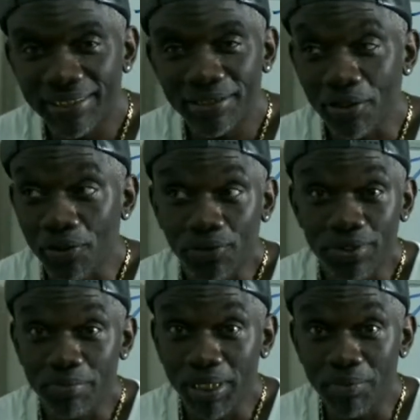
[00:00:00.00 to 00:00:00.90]
So
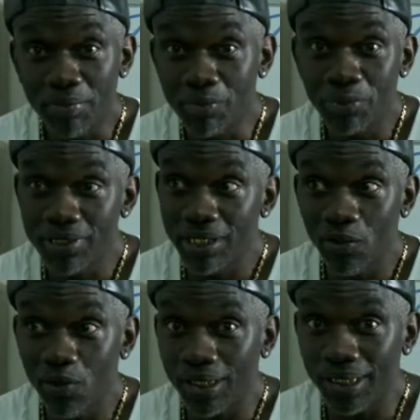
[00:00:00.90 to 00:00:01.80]
as many people as they want,